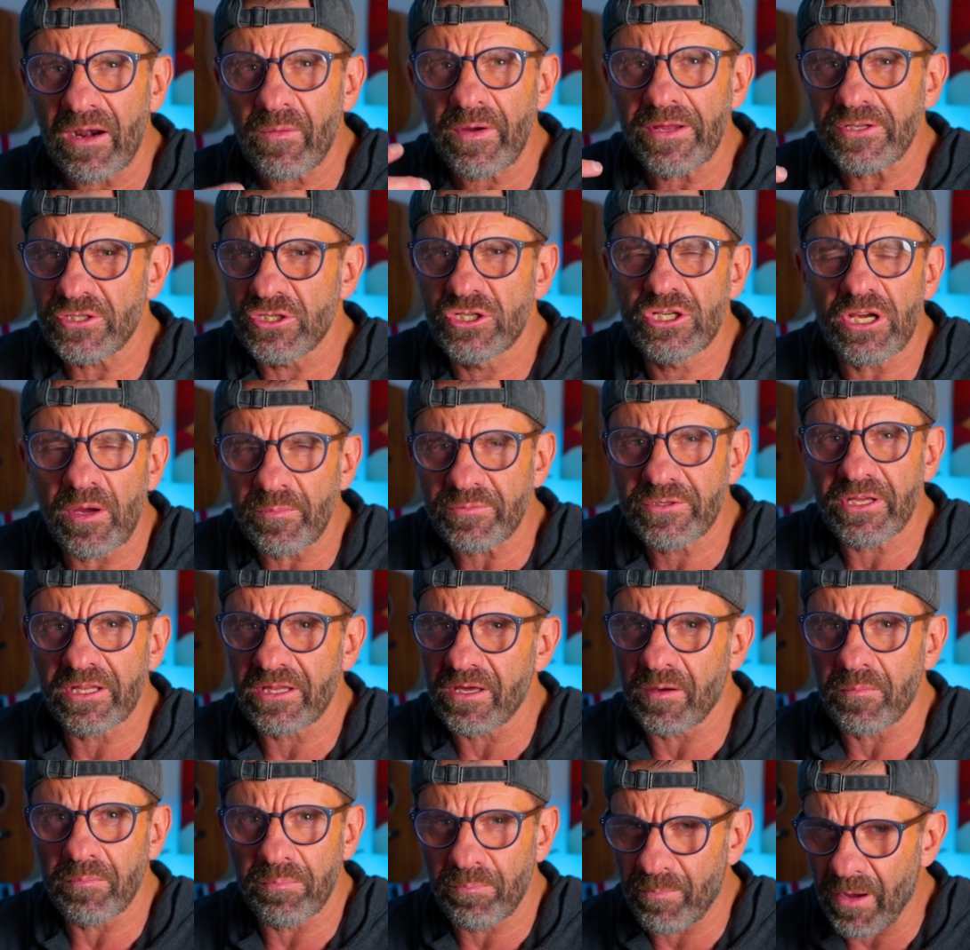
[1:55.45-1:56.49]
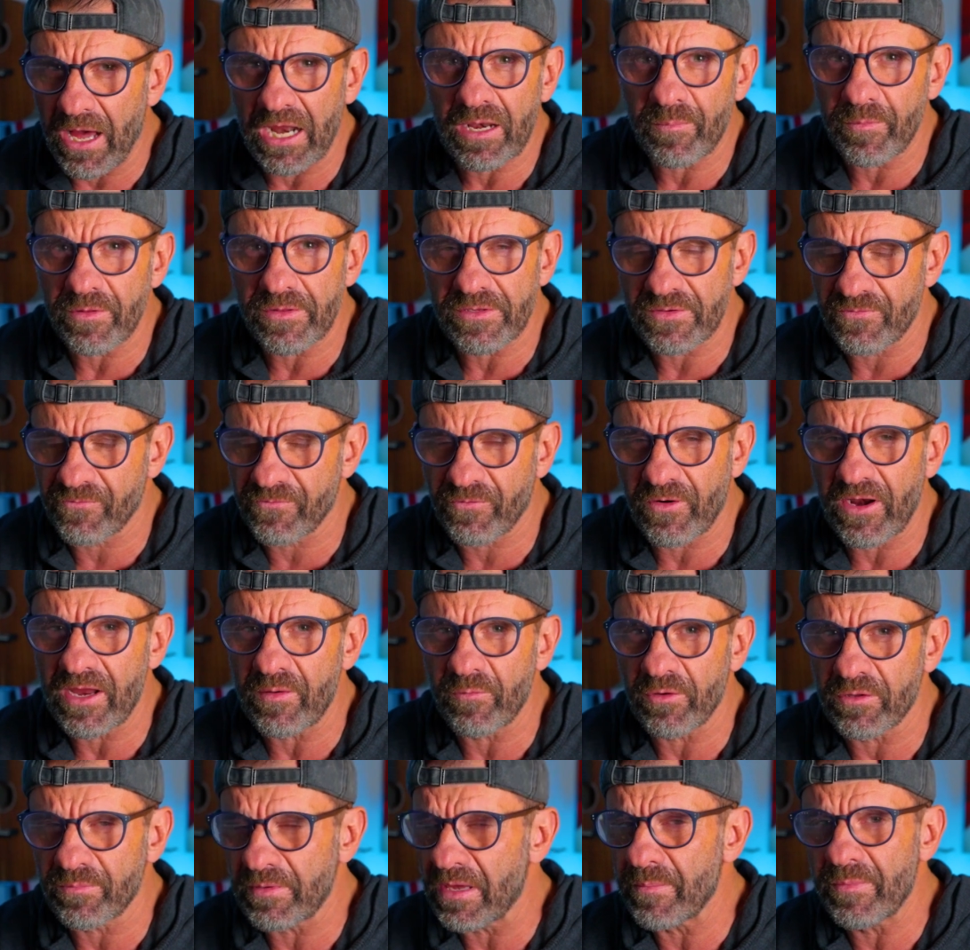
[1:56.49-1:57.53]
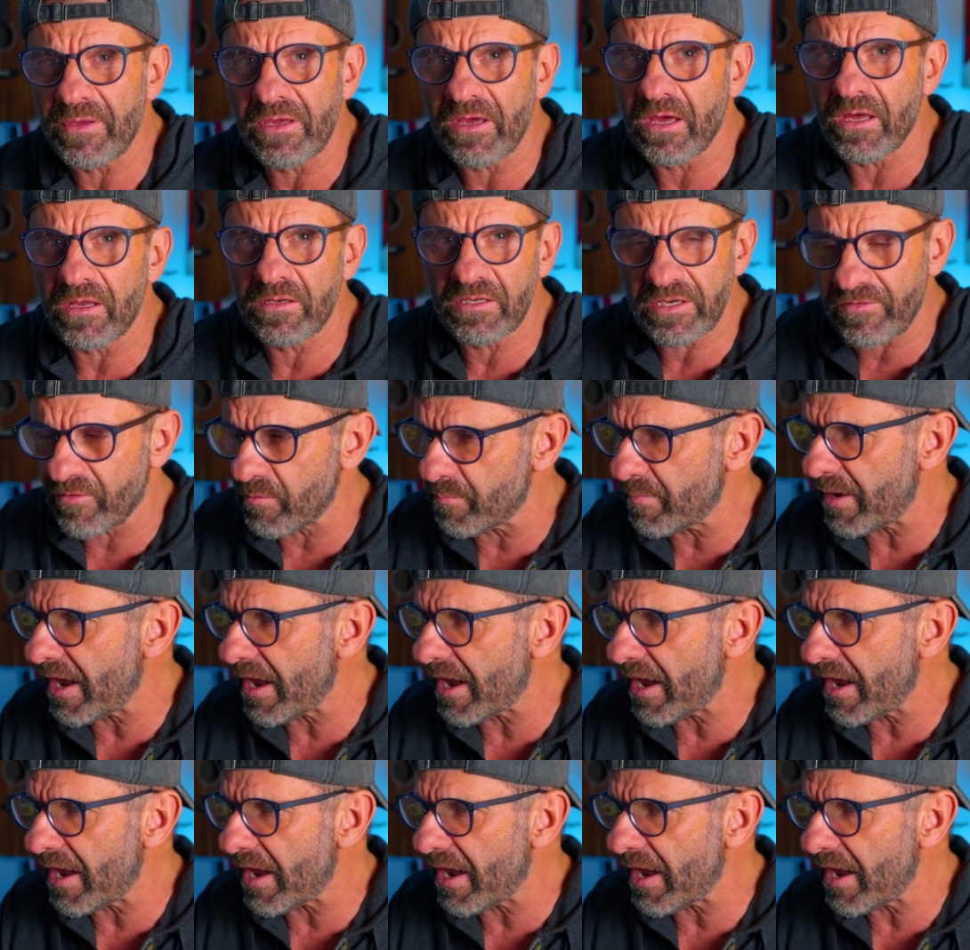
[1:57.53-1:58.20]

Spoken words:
how do I jump to the bottom of the frame with maybe a different